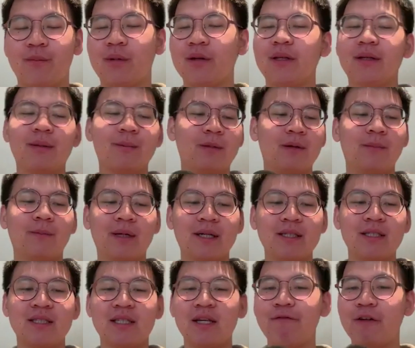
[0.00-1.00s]
But
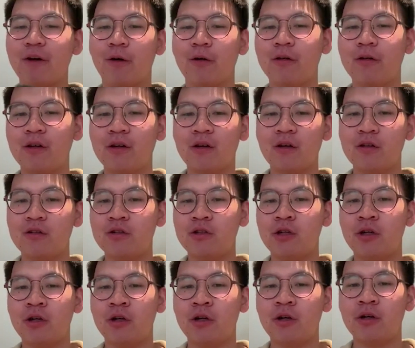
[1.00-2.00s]
it's difficult
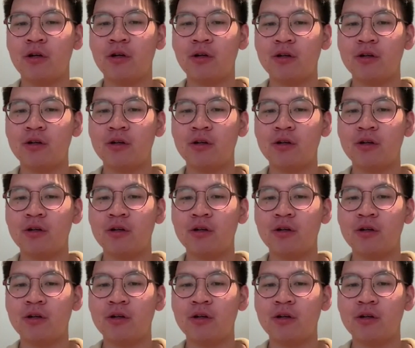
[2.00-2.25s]
to